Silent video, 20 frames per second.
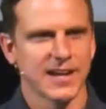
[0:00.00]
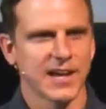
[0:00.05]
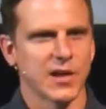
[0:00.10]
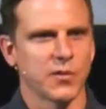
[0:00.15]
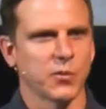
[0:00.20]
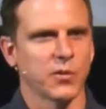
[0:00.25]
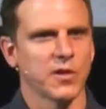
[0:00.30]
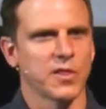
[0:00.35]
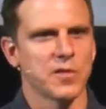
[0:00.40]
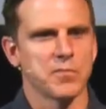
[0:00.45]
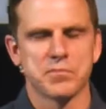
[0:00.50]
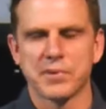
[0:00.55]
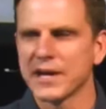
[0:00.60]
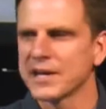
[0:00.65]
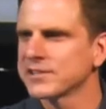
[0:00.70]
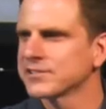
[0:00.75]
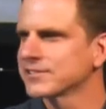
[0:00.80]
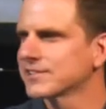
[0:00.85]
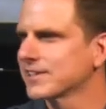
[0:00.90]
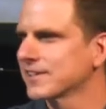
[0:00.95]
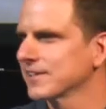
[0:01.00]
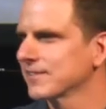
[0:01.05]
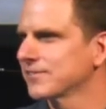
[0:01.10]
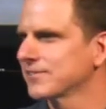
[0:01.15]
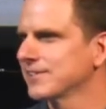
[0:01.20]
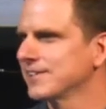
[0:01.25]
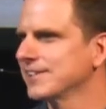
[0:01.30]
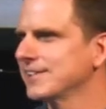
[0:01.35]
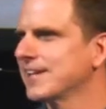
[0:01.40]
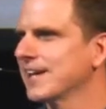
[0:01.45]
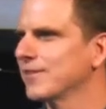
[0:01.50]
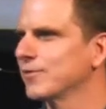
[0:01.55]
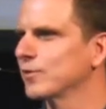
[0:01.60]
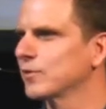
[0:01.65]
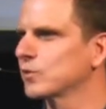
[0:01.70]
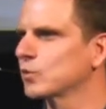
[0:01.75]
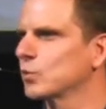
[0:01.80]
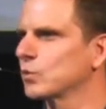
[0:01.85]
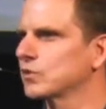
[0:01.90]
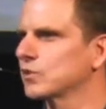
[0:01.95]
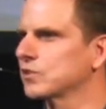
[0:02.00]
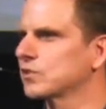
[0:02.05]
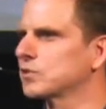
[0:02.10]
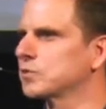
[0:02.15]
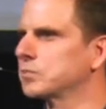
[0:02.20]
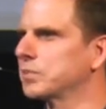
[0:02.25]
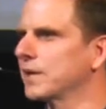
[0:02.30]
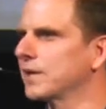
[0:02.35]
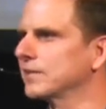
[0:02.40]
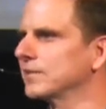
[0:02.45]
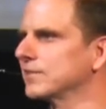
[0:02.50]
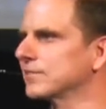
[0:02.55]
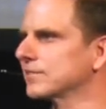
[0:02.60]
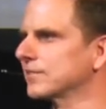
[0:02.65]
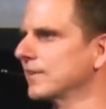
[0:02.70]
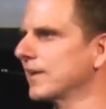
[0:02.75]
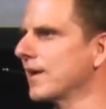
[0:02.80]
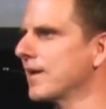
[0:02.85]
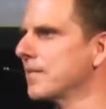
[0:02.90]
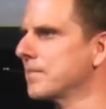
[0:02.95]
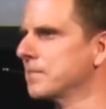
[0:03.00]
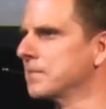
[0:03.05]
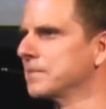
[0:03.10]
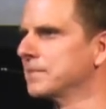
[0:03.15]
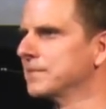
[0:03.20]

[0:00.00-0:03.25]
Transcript: And one of the best gifts he gave us was a spotless lamb.